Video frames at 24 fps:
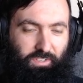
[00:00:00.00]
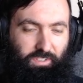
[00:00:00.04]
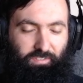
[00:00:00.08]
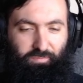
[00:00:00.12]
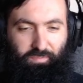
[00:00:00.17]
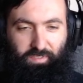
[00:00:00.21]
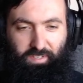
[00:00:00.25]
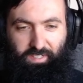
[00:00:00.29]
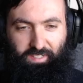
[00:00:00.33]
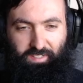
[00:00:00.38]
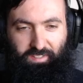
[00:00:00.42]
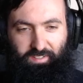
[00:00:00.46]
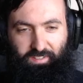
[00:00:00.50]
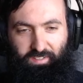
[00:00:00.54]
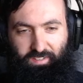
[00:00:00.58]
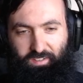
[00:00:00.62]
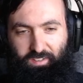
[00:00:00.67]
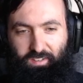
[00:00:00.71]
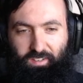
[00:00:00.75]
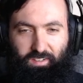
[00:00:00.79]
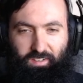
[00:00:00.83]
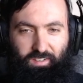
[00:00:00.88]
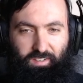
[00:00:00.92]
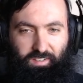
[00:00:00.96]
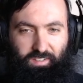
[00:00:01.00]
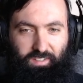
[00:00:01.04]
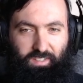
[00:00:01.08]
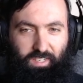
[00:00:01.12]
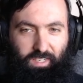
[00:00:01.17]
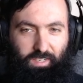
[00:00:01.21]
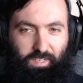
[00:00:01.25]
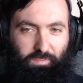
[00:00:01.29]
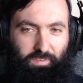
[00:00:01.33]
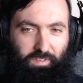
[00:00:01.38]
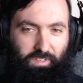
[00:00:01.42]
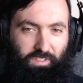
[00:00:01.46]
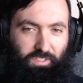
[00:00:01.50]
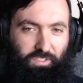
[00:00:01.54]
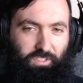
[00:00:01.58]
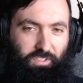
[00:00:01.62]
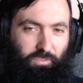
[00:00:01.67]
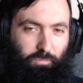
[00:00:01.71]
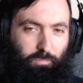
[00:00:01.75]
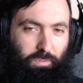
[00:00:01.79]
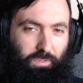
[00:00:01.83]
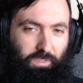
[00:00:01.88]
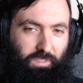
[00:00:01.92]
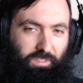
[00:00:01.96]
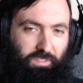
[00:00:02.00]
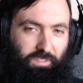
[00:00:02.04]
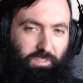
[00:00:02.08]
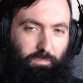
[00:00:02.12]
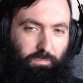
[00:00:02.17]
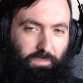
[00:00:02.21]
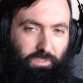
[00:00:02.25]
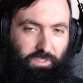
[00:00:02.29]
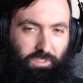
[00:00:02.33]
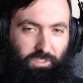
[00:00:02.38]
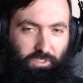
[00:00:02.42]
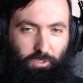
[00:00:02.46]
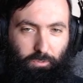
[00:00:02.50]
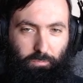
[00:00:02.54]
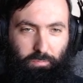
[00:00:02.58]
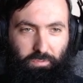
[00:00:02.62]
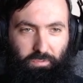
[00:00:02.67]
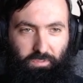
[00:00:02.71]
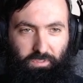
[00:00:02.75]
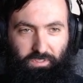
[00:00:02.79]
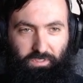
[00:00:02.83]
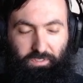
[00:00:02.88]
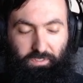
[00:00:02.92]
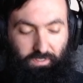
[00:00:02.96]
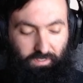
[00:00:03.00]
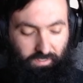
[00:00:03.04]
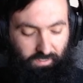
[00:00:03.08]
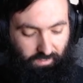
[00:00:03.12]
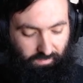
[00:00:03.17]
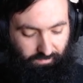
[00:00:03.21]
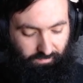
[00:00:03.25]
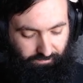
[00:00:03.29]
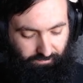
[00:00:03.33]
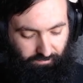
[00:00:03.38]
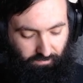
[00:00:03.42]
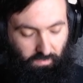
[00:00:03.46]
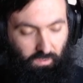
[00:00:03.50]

of my gear and a combination of putting some skill points here.